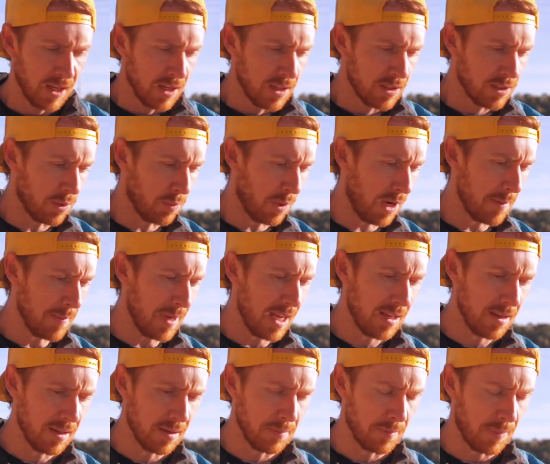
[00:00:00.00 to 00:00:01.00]
So what I
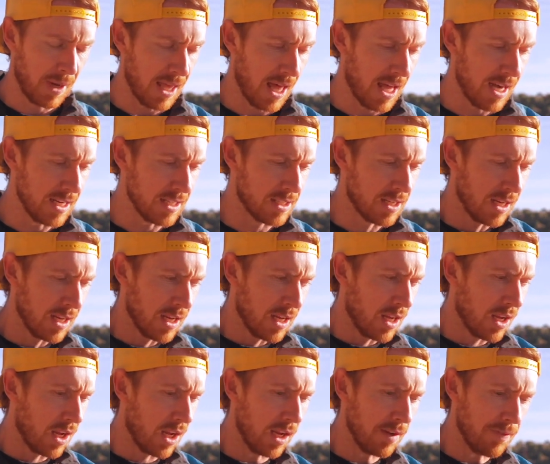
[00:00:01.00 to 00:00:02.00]
mean by that is,
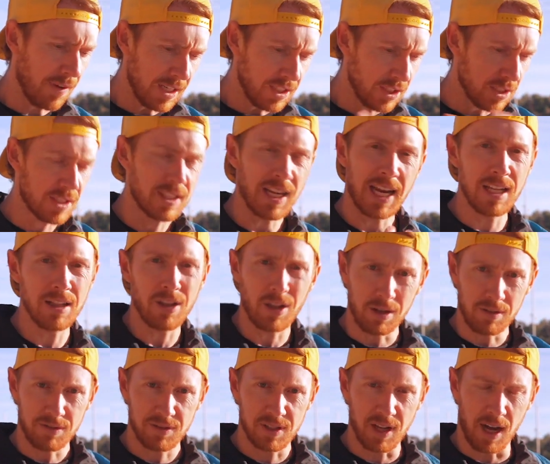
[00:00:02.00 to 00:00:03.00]
if I just say a
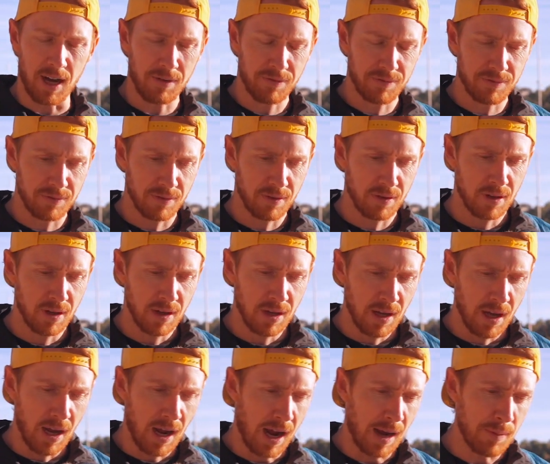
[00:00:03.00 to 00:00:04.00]
lot of stuff,
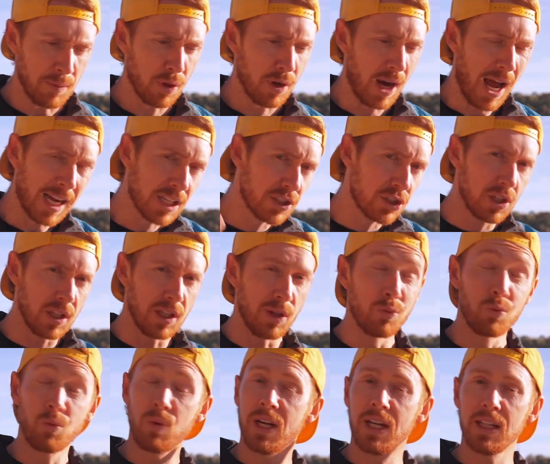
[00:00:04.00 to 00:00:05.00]
I'm not actually
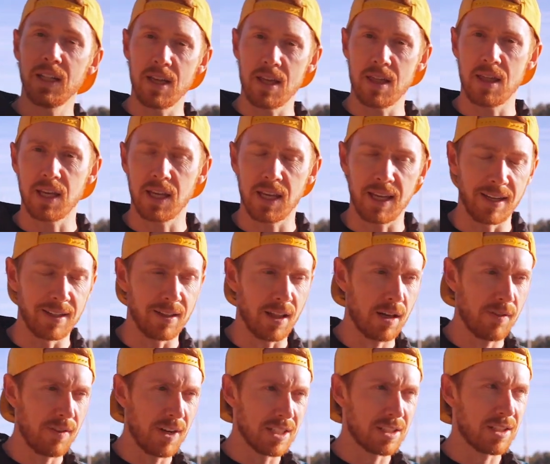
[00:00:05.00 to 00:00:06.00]
really thinking. A
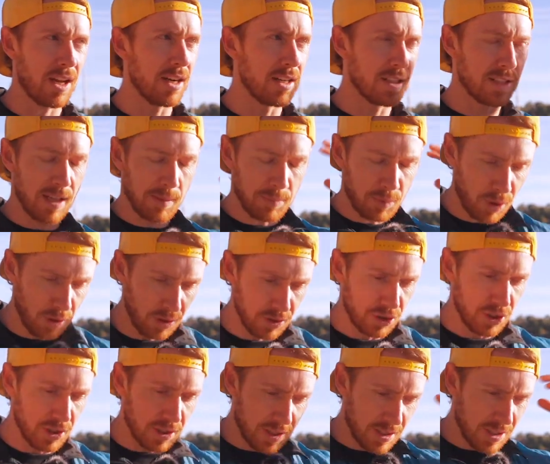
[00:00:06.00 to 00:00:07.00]
lot of it is kind of
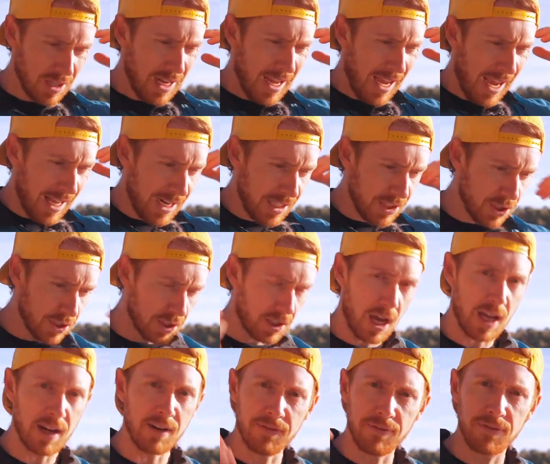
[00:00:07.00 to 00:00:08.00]
subconscious, and it just
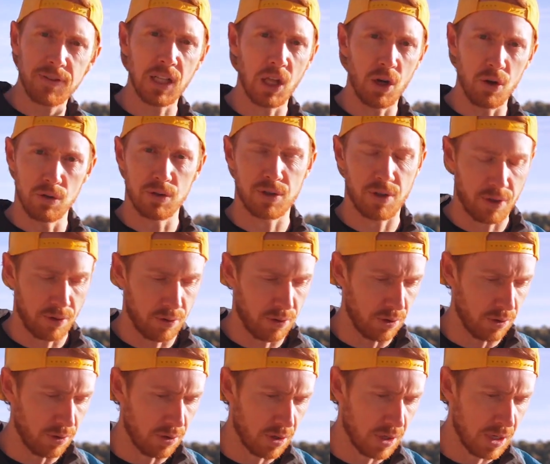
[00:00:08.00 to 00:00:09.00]
kind of flows
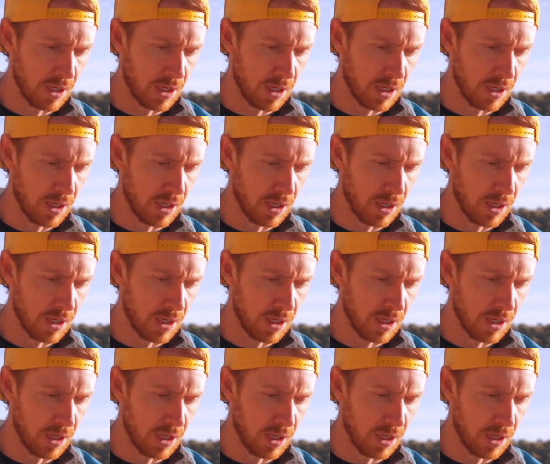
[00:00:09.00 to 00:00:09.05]
through.